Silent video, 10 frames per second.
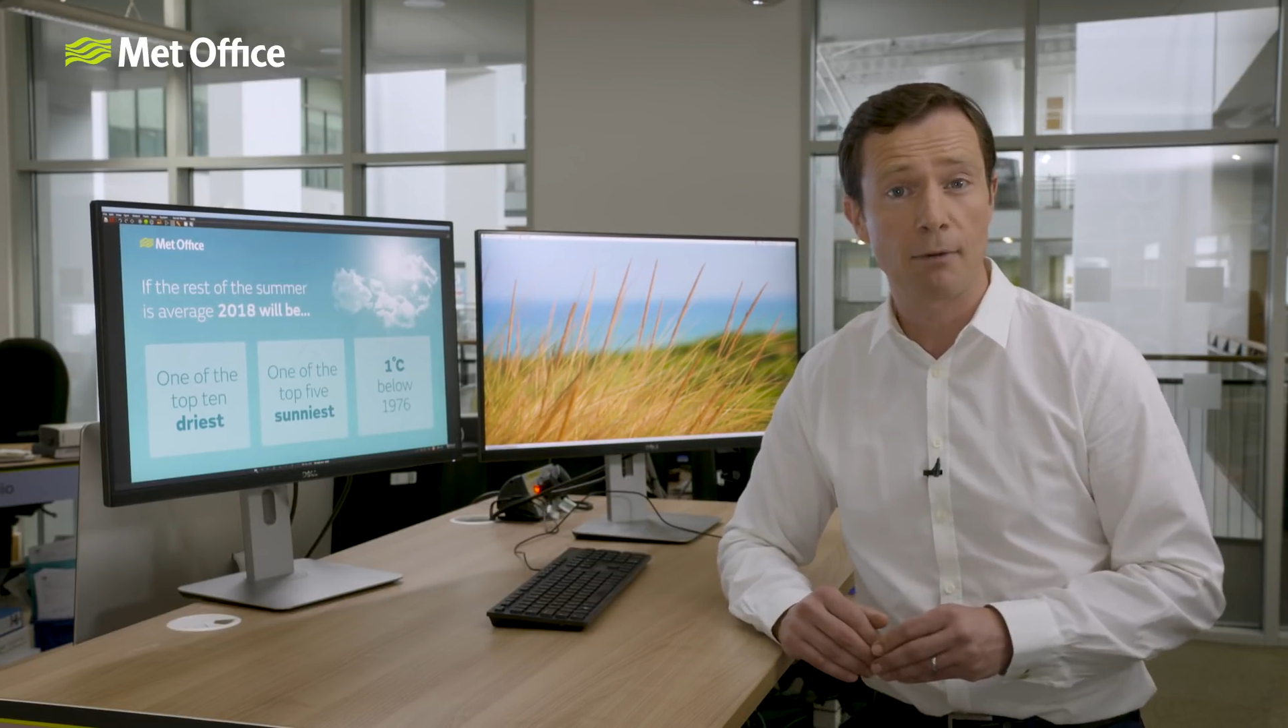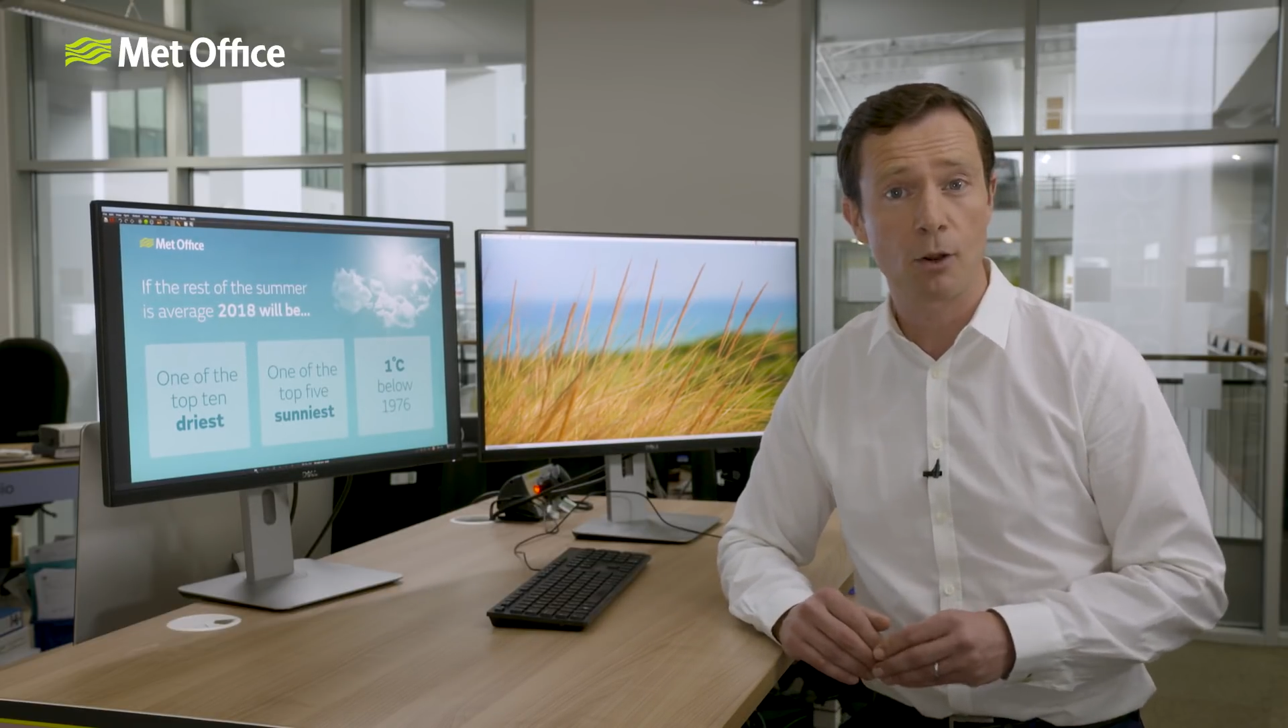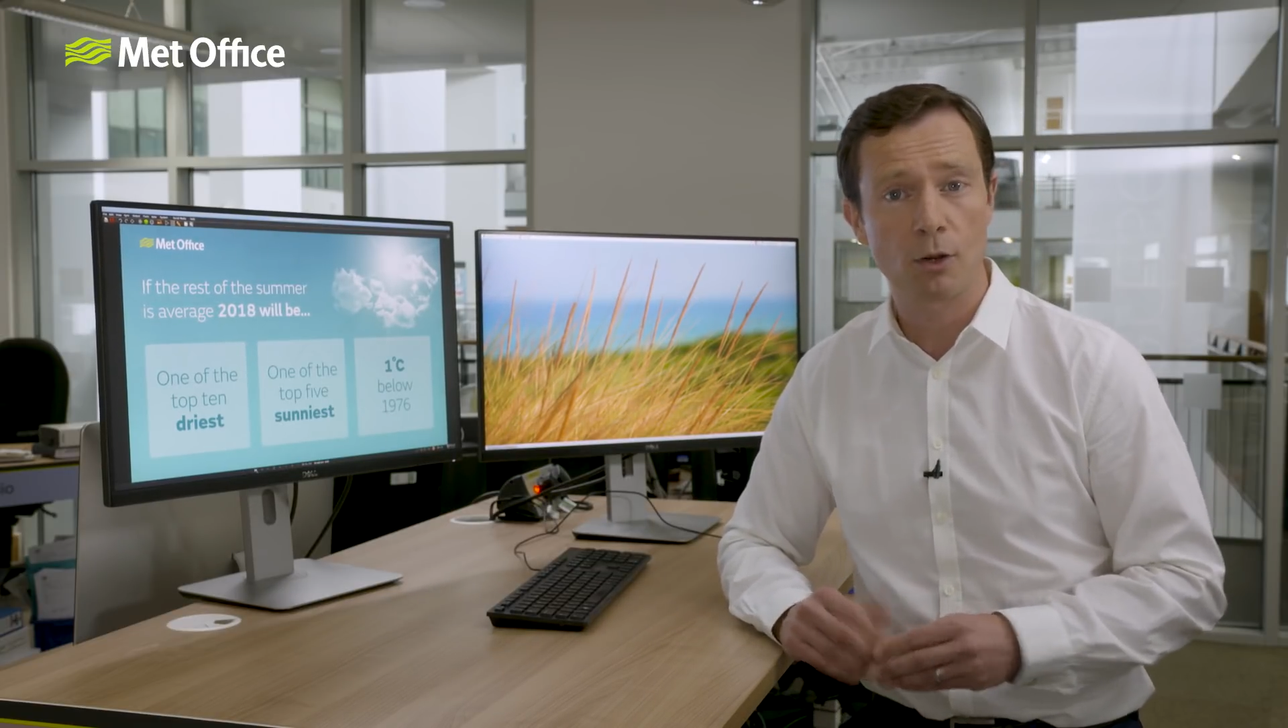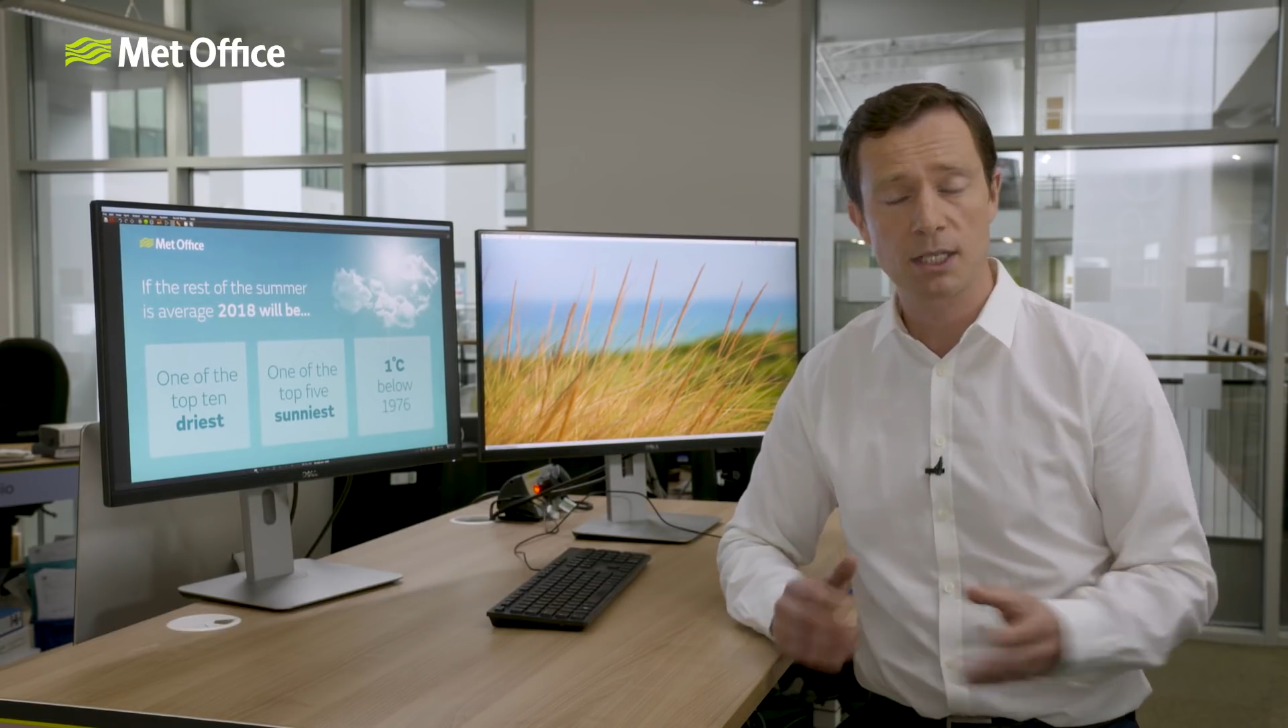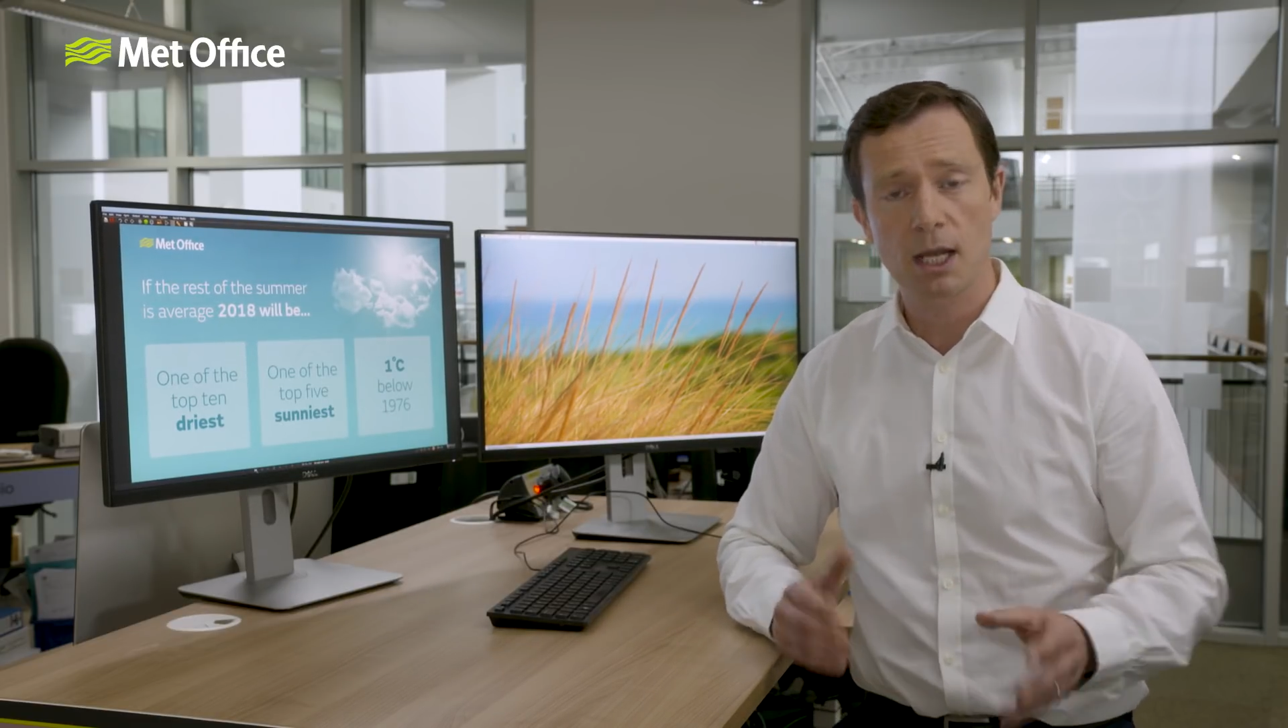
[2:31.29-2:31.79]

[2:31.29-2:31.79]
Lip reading: record is